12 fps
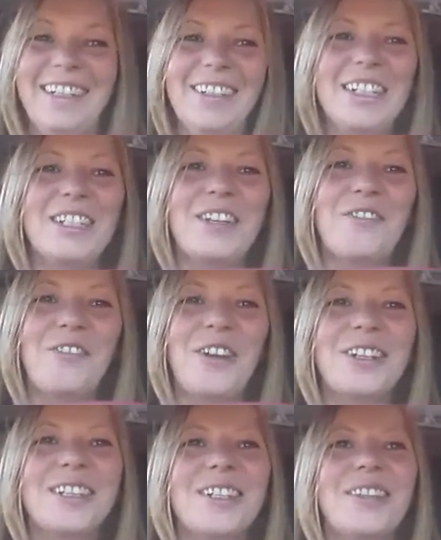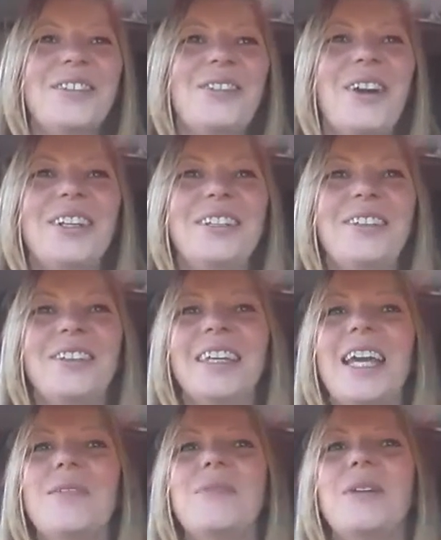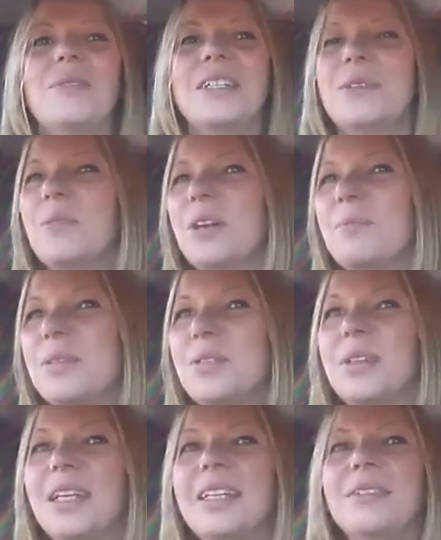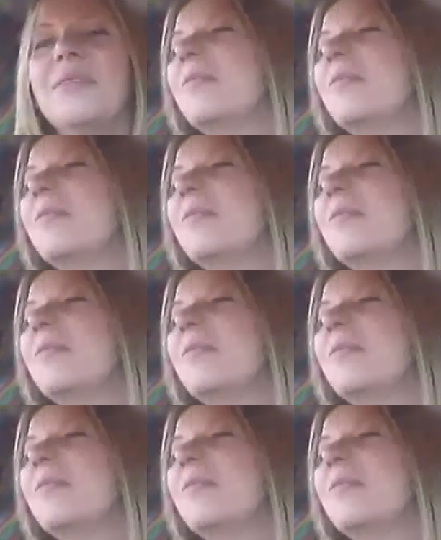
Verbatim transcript: is to focus on the road and not the camera, which is what I'm doing.